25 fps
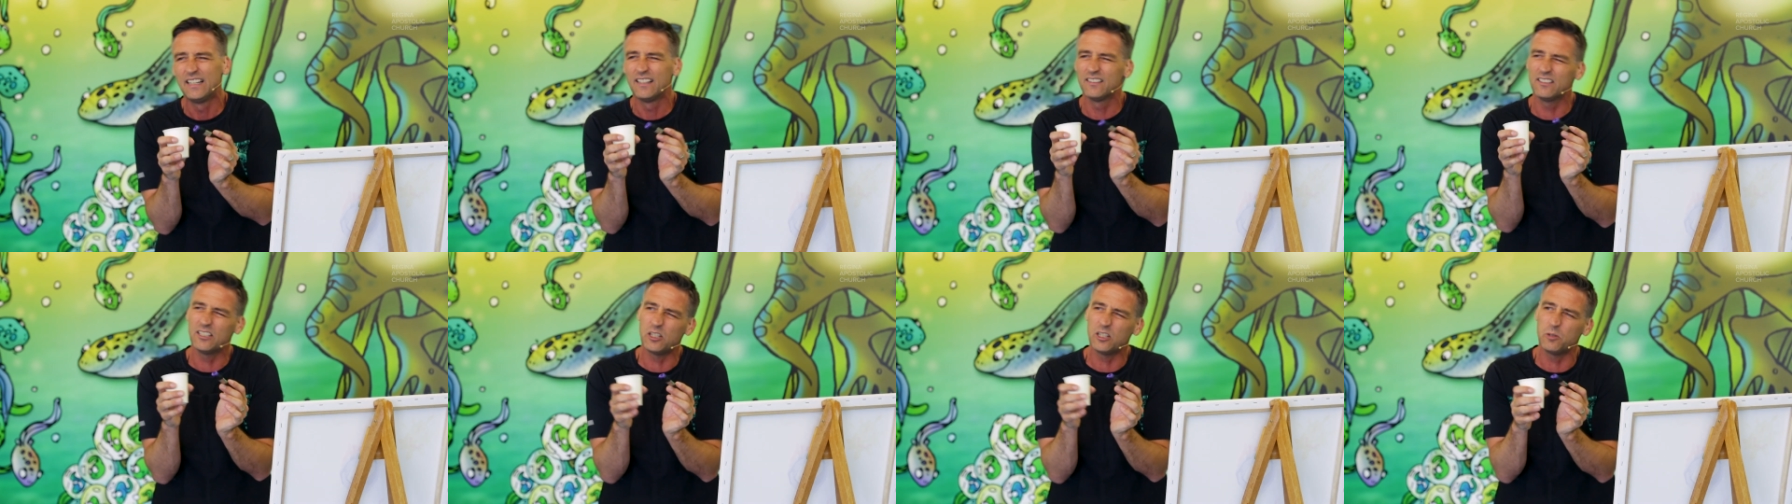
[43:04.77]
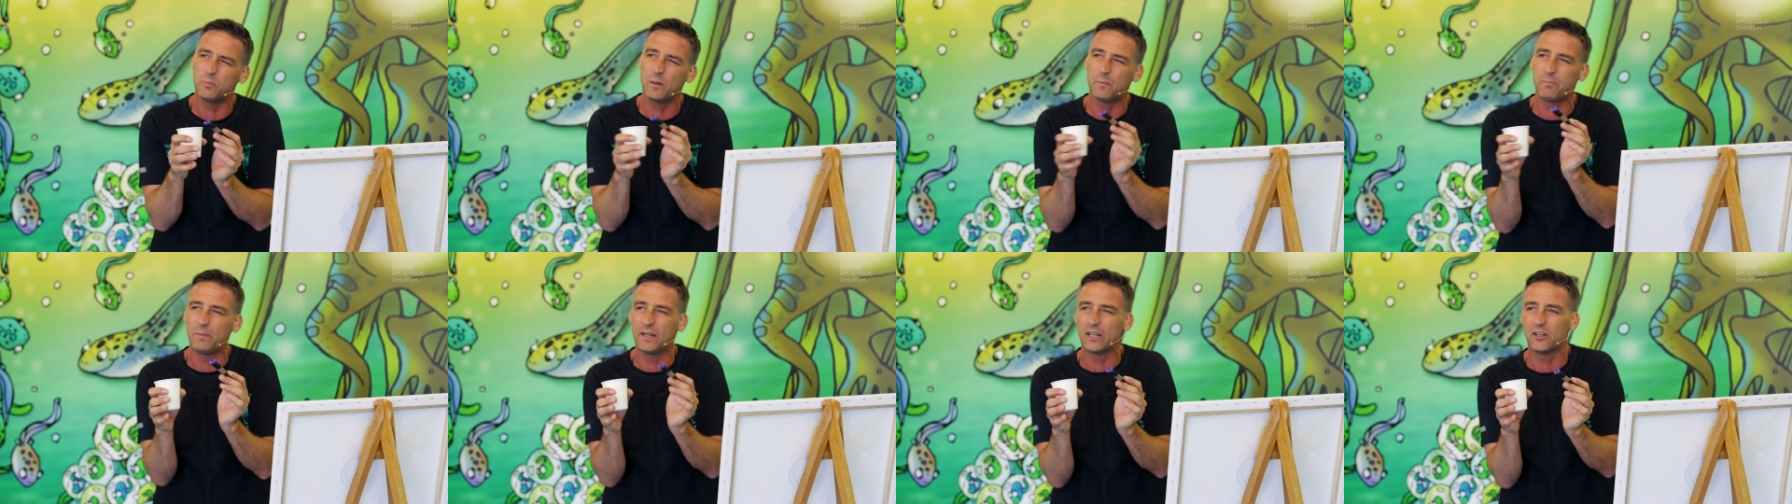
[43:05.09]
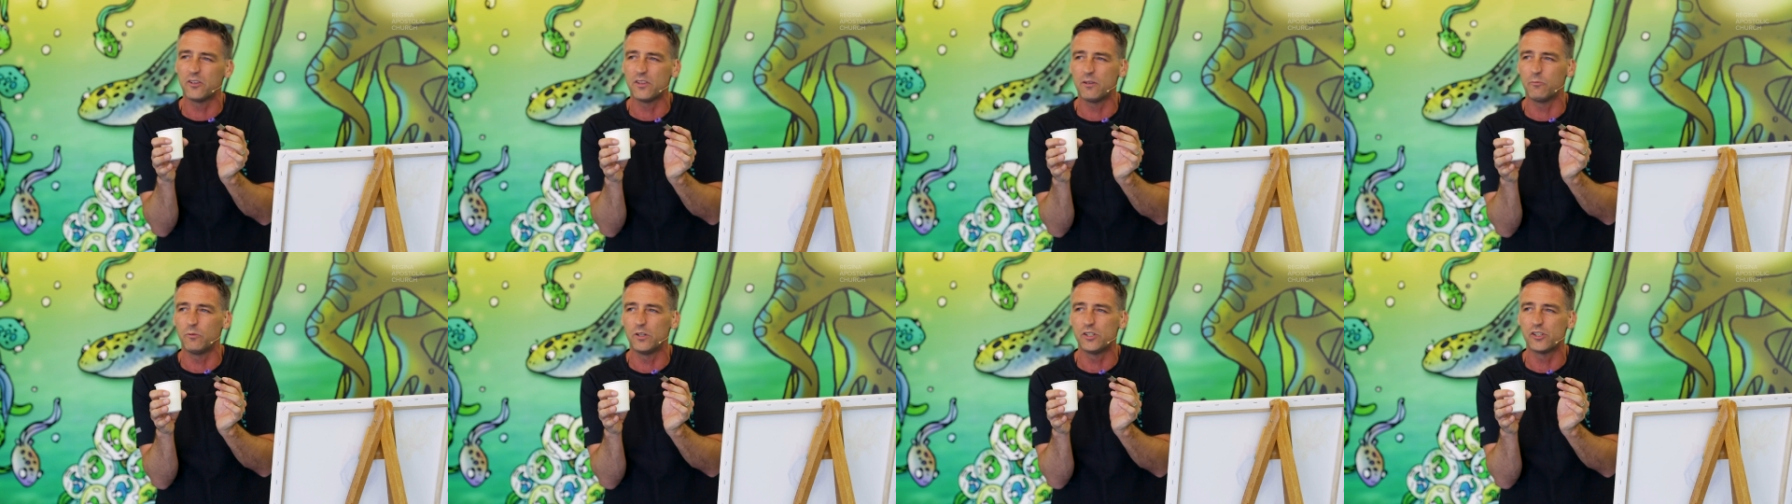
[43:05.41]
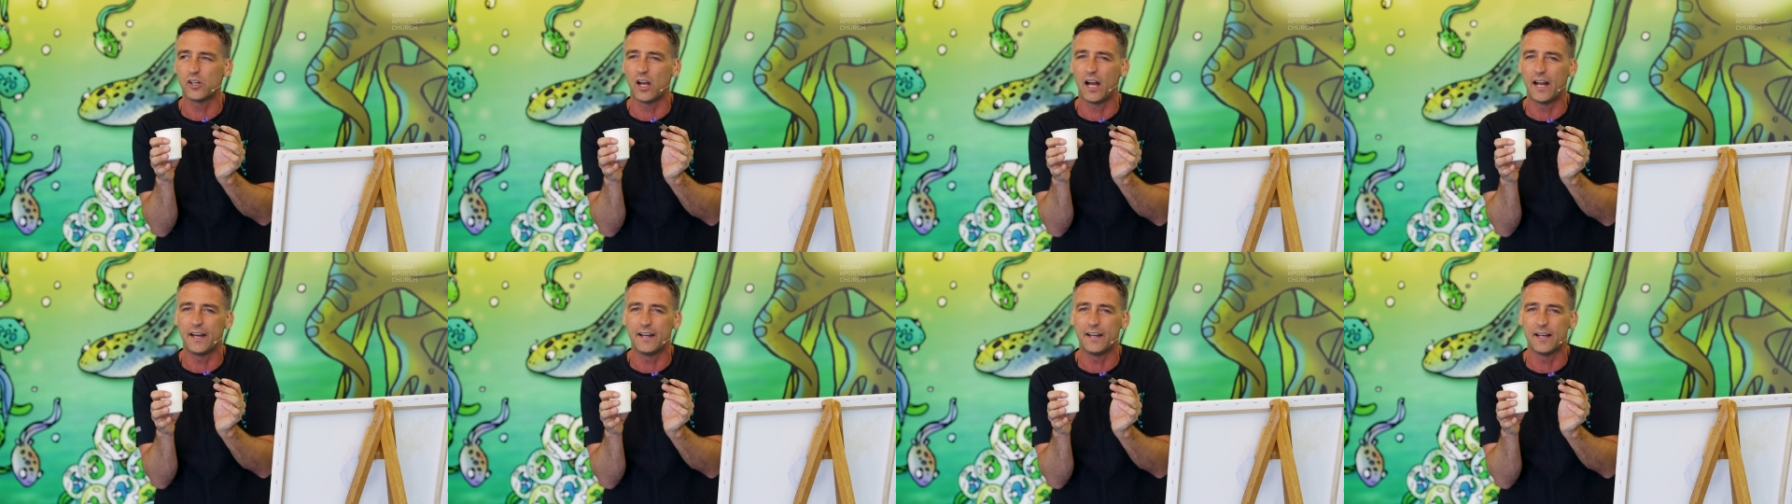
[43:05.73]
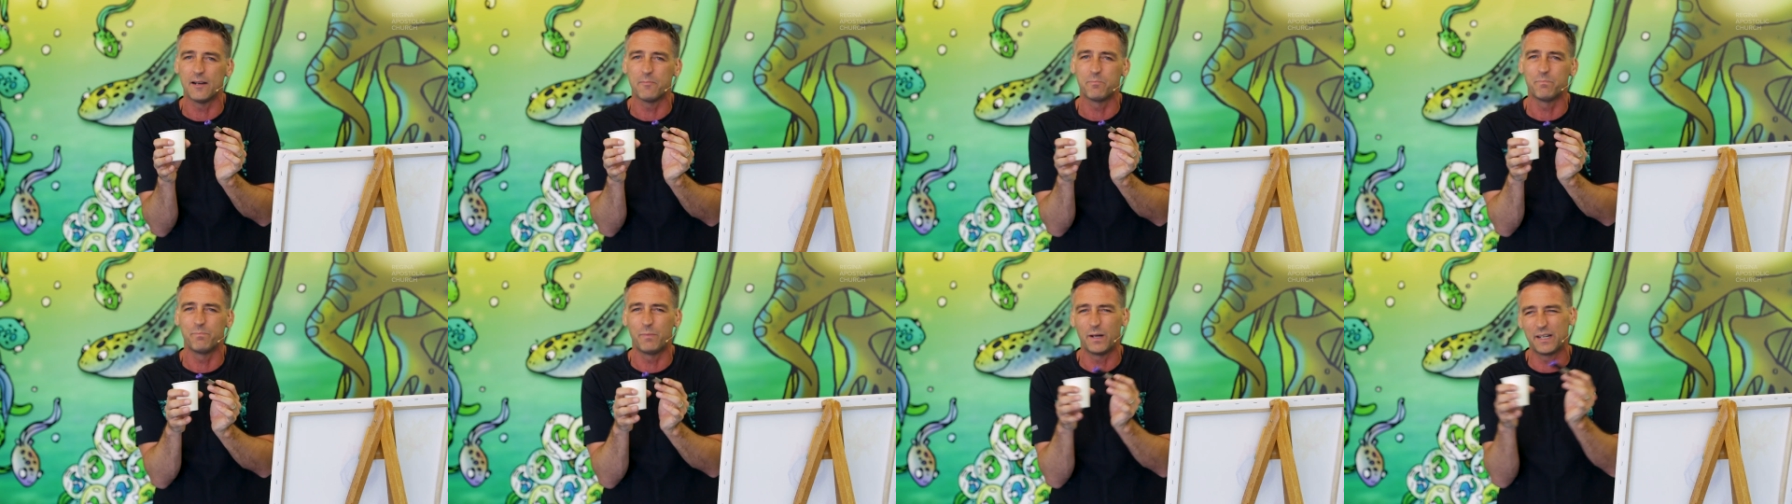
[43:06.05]
a little bit bigger than
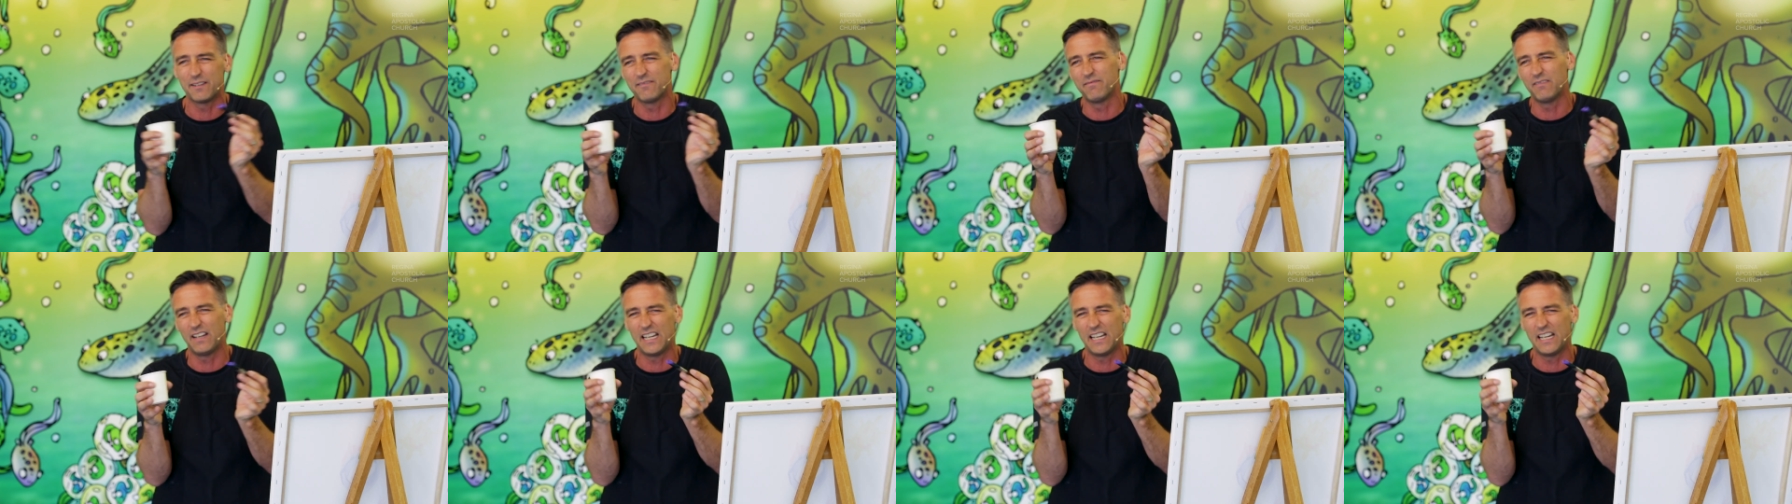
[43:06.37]
Regina, but